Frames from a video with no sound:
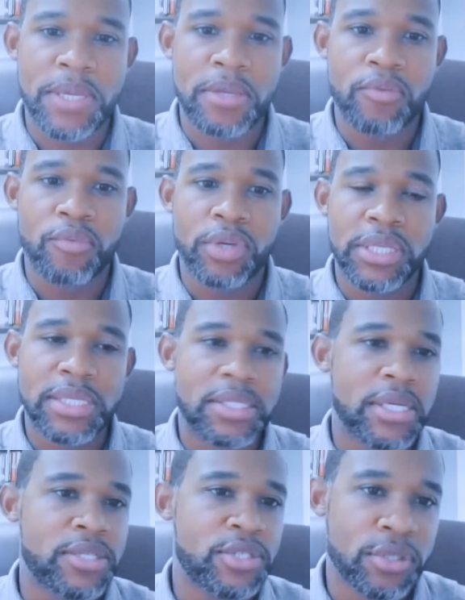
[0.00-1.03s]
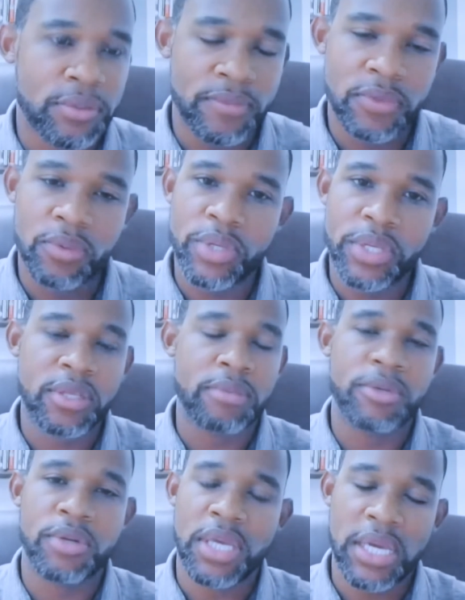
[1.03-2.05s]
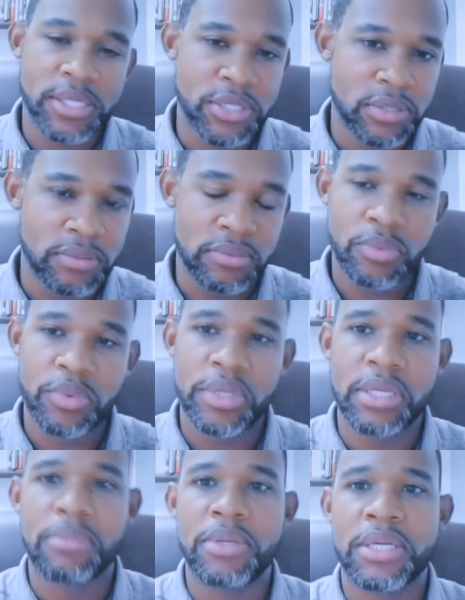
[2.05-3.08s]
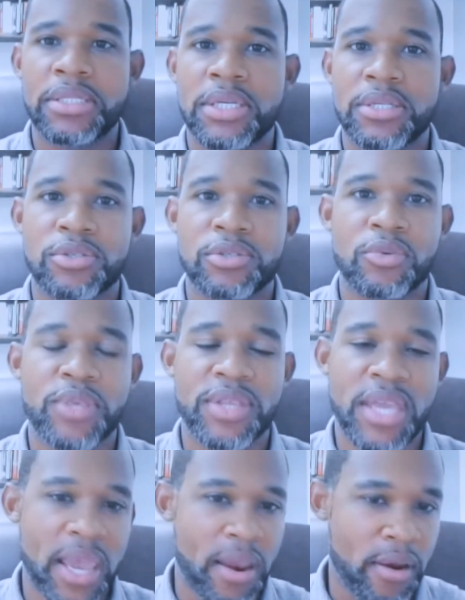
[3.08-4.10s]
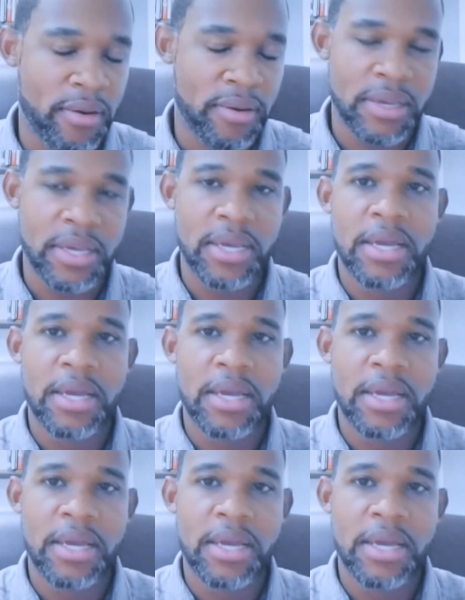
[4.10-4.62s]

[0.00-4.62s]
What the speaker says: be really intentional with communication. We need to be intentional with care.